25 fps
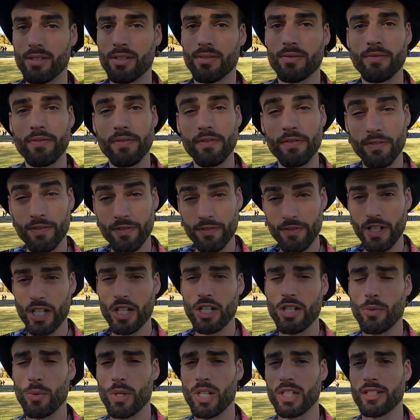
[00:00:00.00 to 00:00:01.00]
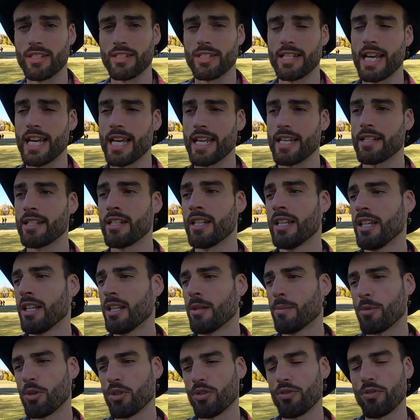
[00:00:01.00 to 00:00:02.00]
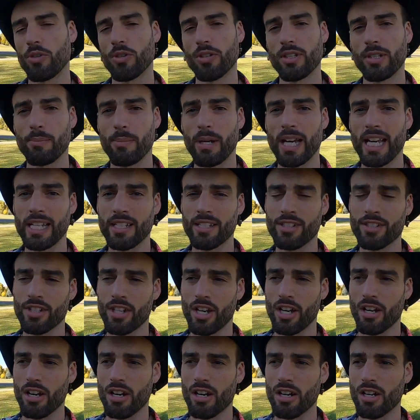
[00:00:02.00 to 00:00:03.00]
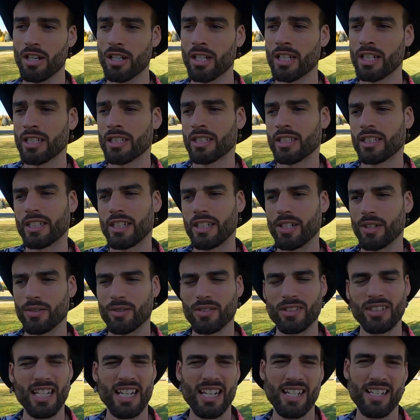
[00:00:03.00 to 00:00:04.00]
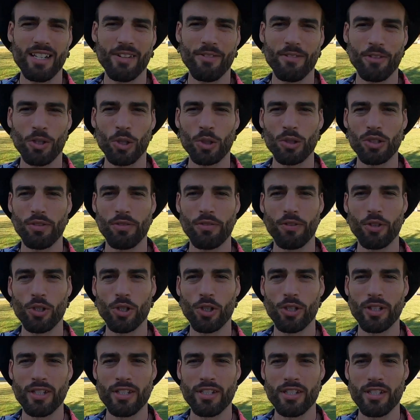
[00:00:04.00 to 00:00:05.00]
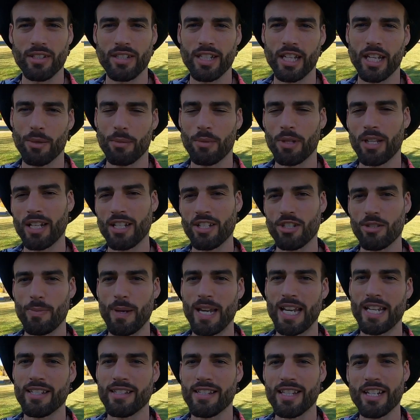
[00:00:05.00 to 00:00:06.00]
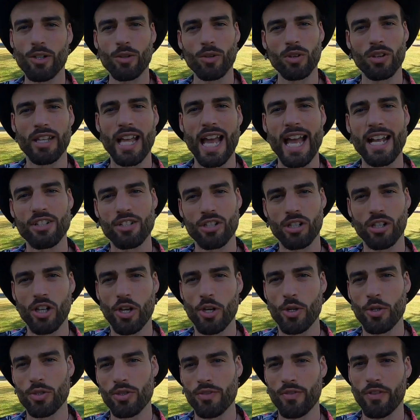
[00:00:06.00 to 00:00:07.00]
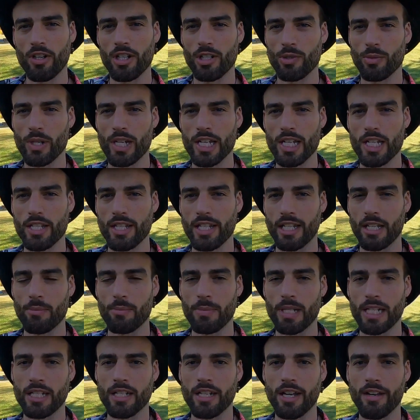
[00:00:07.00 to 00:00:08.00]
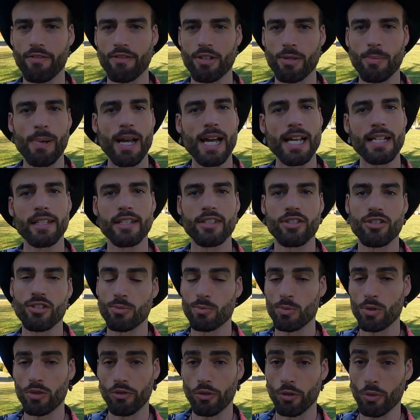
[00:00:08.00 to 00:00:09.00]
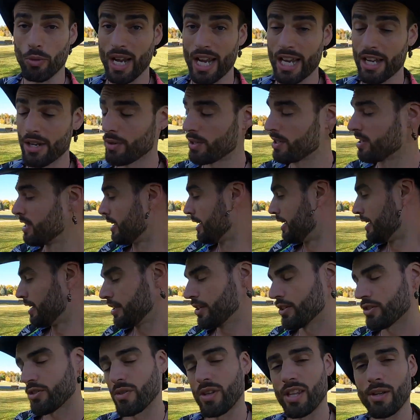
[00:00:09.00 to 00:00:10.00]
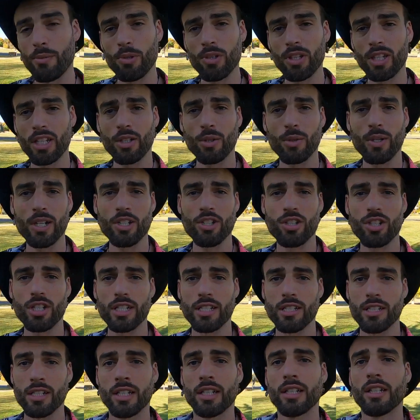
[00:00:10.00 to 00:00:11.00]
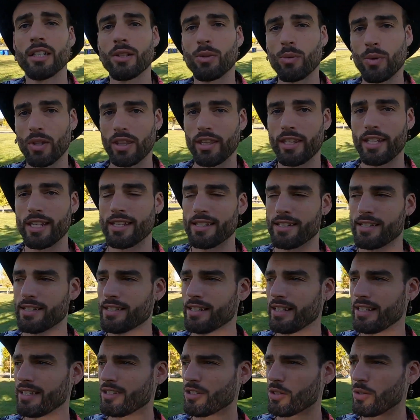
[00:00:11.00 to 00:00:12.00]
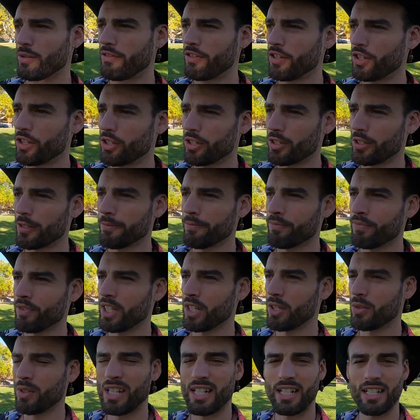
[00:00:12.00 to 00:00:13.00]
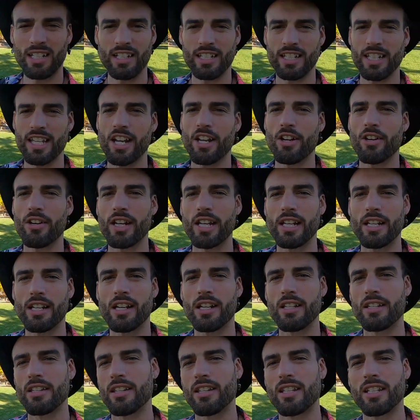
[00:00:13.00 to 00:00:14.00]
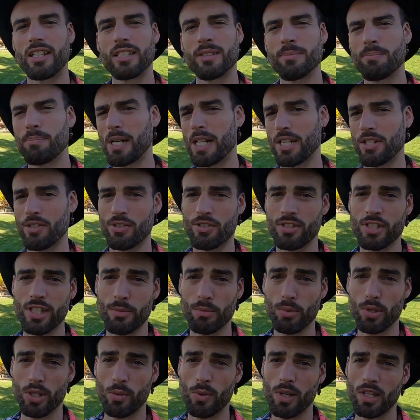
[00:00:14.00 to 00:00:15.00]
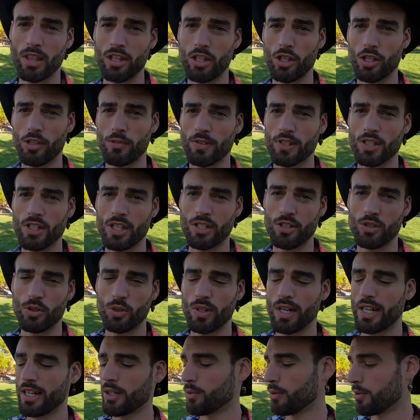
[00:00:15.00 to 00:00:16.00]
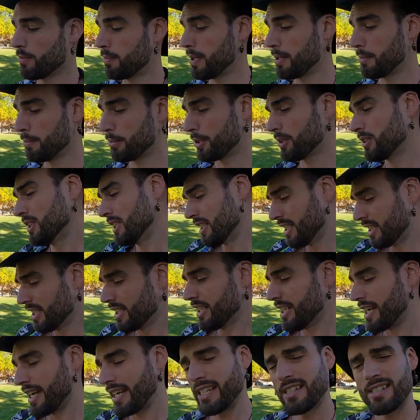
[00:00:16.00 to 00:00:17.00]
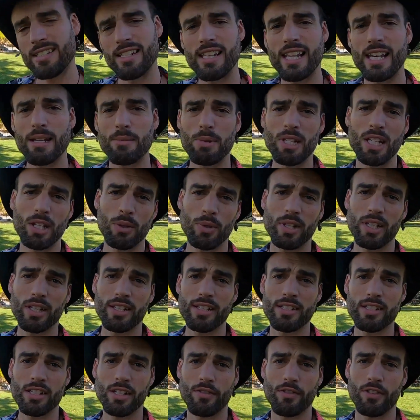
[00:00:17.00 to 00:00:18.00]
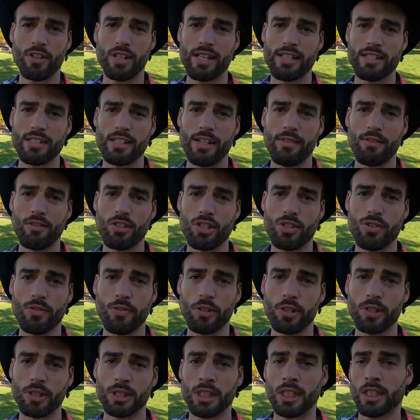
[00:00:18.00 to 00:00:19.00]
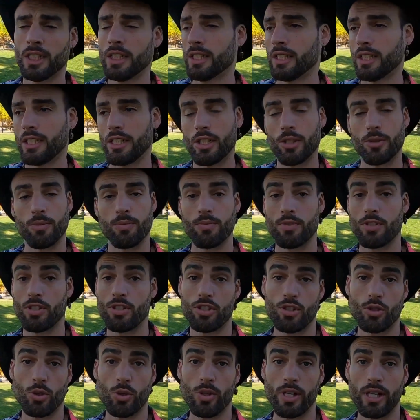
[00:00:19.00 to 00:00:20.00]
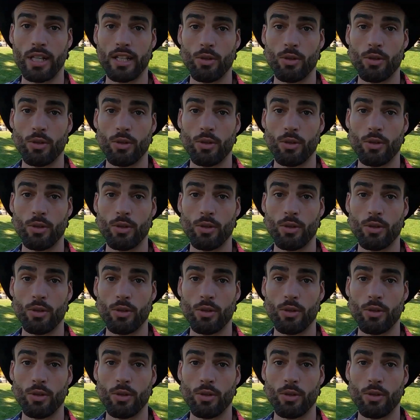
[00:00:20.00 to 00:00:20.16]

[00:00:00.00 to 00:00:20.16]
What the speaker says: very well designed. Most folding bikes are, kind of difficult to fold and still take up a lot of space, and they don't latch closed very well. They can be tough to balance or move around. So they really crushed it with this. And so if you're needing to carry it onto the bus or subway with you, if it's not too crowded with people, I could see that being realistic for this. And even just for, storing